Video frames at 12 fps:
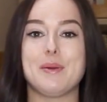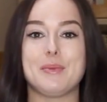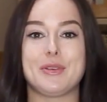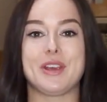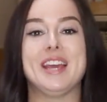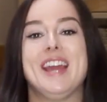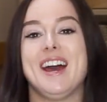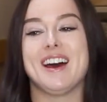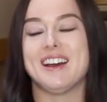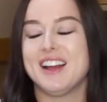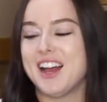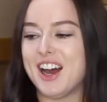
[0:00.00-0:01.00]
So
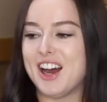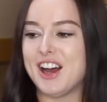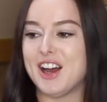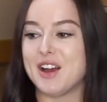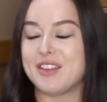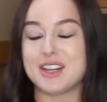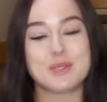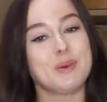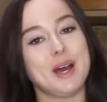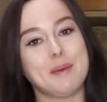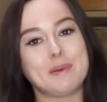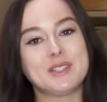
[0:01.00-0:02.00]
yeah, that's
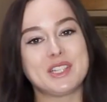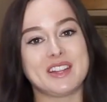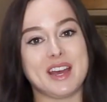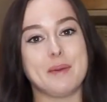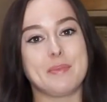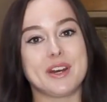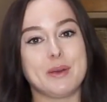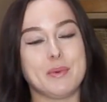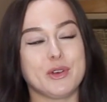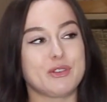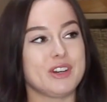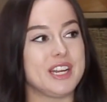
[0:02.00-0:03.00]
what happened to that, but it
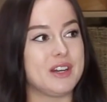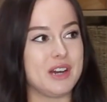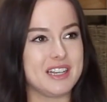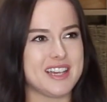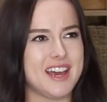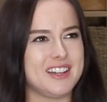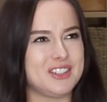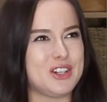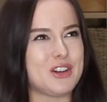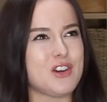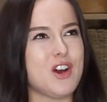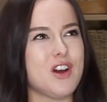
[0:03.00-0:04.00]
was really nice, and
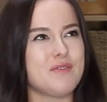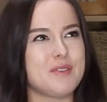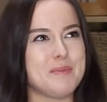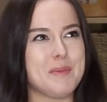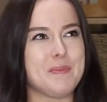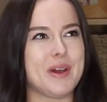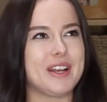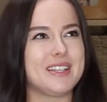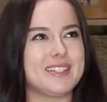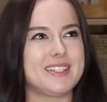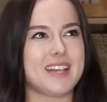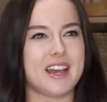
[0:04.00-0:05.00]
I can't remember
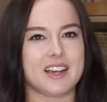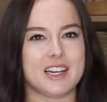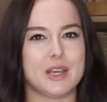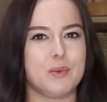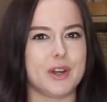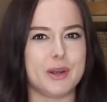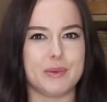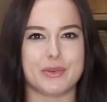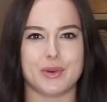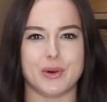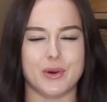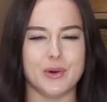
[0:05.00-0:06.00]
exactly what it
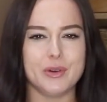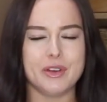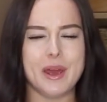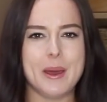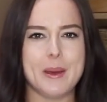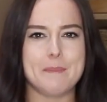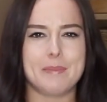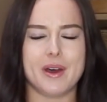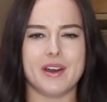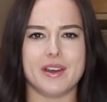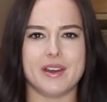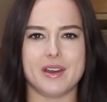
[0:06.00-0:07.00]
was called,
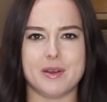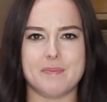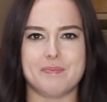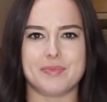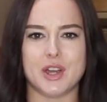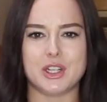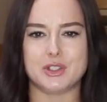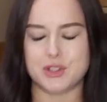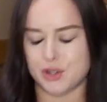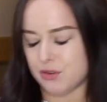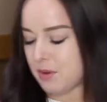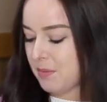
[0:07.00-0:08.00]
but I
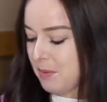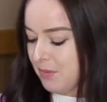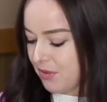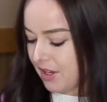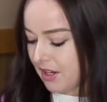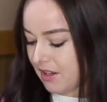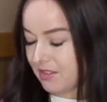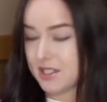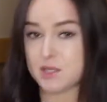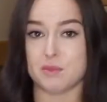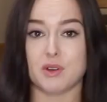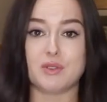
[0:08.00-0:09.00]
do remember thinking
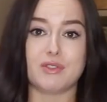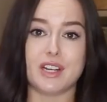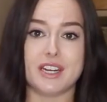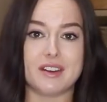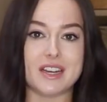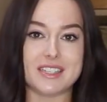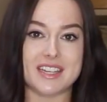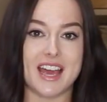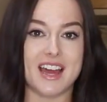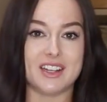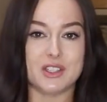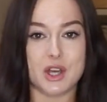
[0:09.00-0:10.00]
this smells really nice
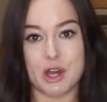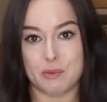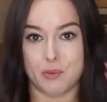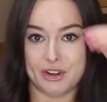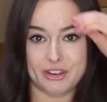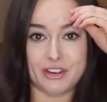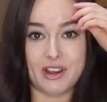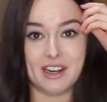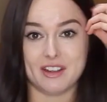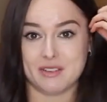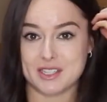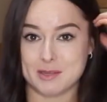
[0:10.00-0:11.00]
and I wish
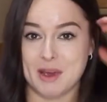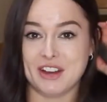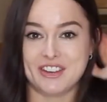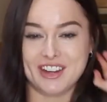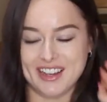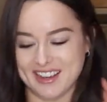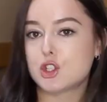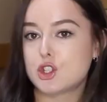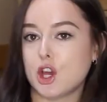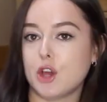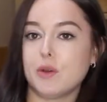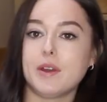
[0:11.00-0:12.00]
I never smashed it.
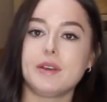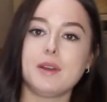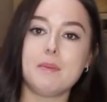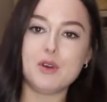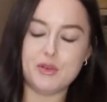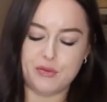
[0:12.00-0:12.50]
So number